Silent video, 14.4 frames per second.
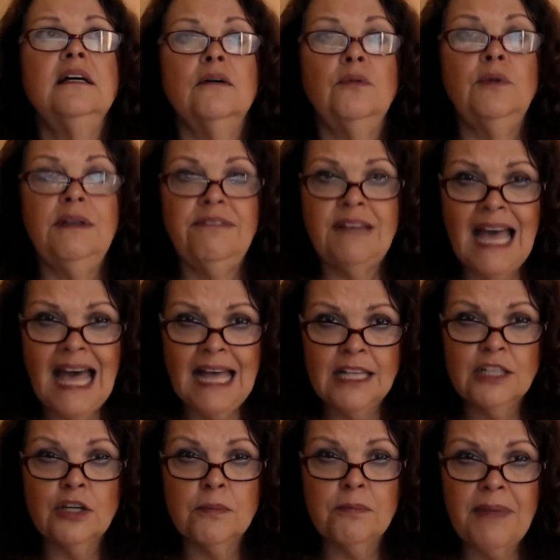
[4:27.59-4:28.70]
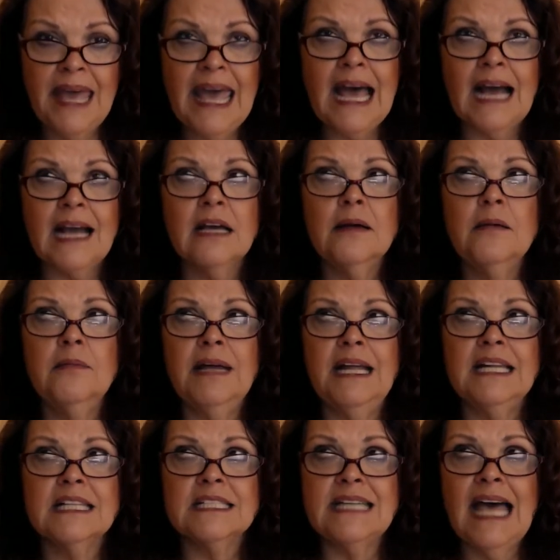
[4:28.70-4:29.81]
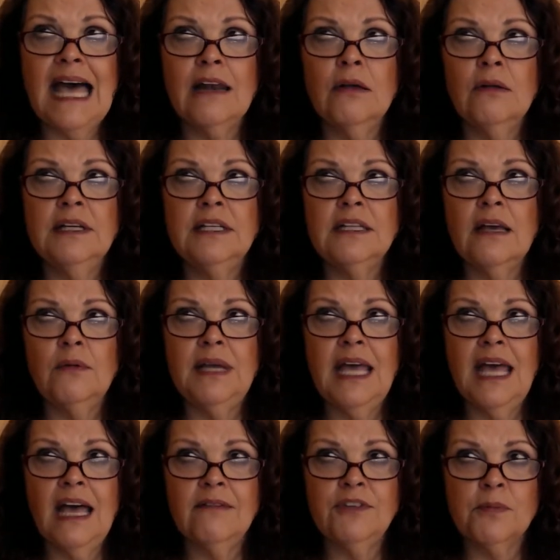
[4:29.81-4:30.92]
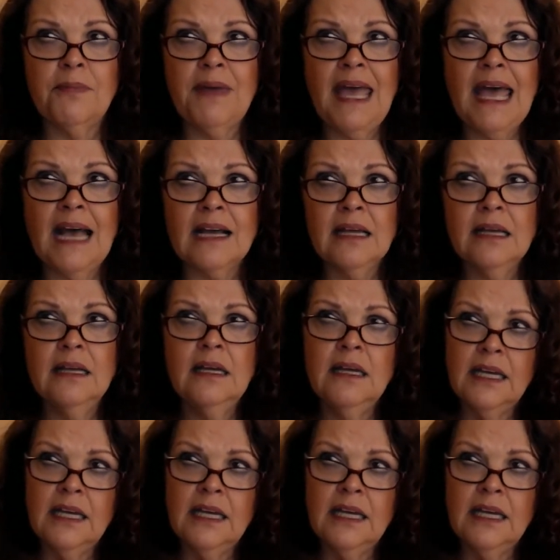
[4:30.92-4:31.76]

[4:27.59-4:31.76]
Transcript: We've got your back. And it's not only that we have your back,